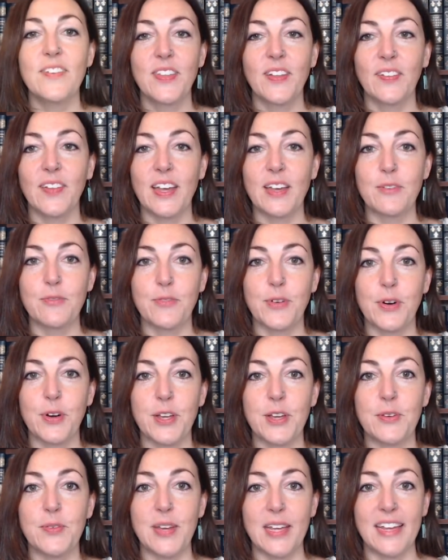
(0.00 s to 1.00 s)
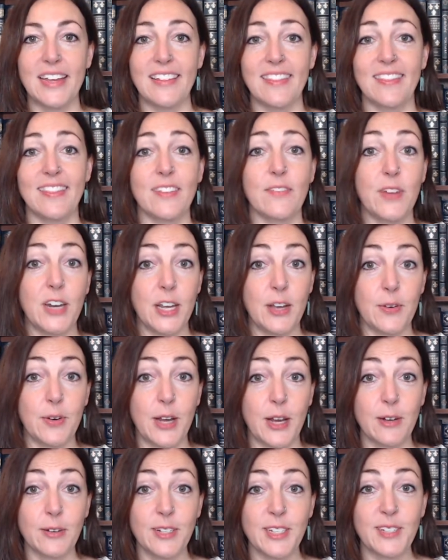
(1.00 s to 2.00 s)
the link for you in the video
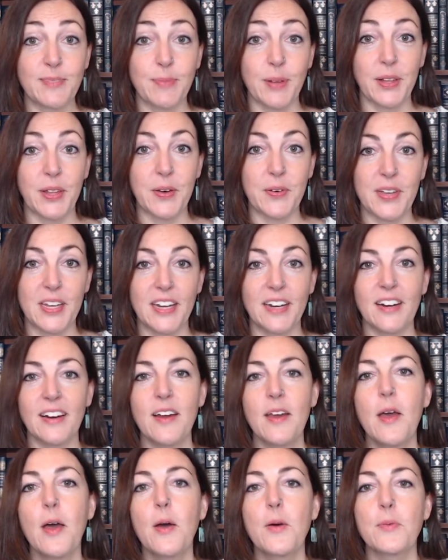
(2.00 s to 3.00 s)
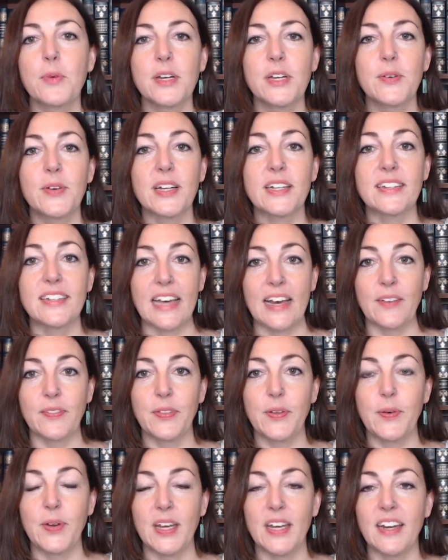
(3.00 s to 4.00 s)
notes below here, where you can
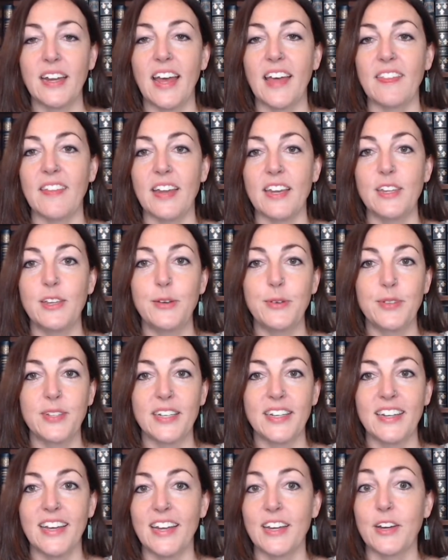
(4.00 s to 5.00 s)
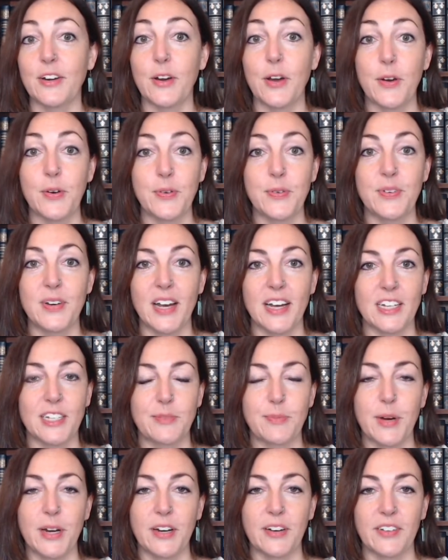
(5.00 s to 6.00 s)
download it and then use it in your own
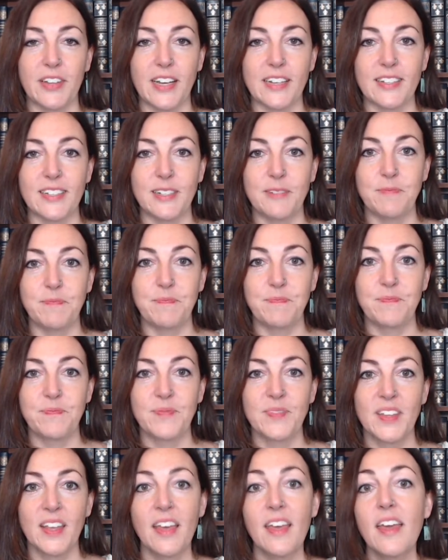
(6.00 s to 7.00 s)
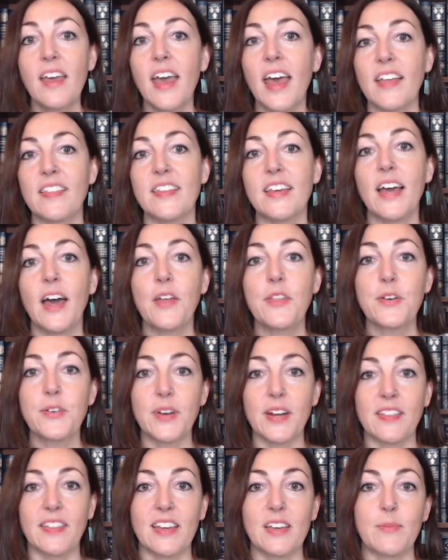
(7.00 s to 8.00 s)
icebreaker lesson. And the other
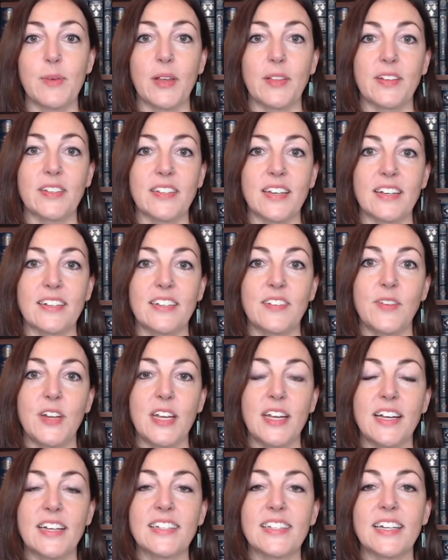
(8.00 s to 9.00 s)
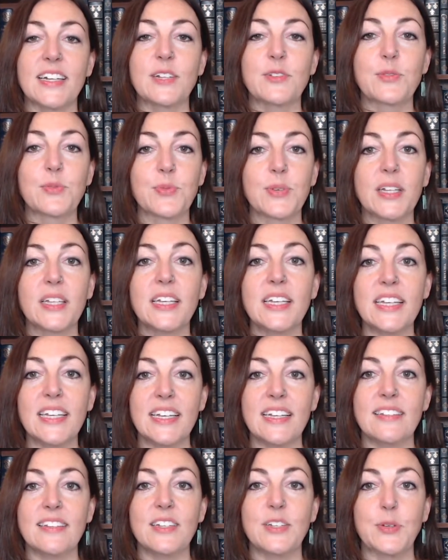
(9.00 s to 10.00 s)
great thing about this activity is that it's really
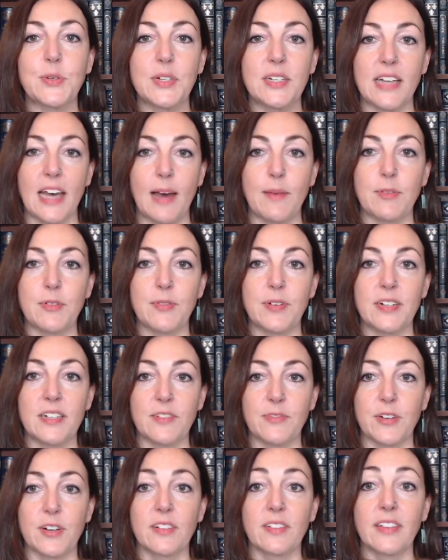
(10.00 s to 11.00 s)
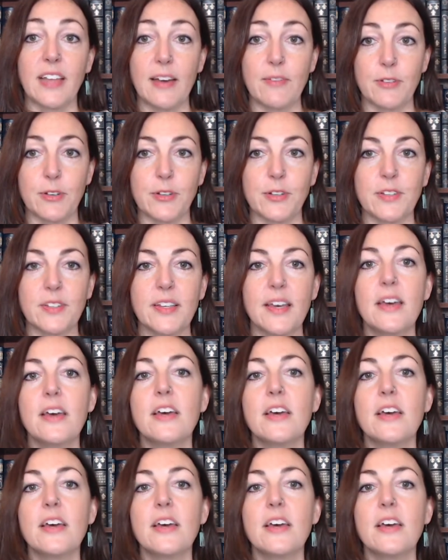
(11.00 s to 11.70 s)
easy to adapt for different levels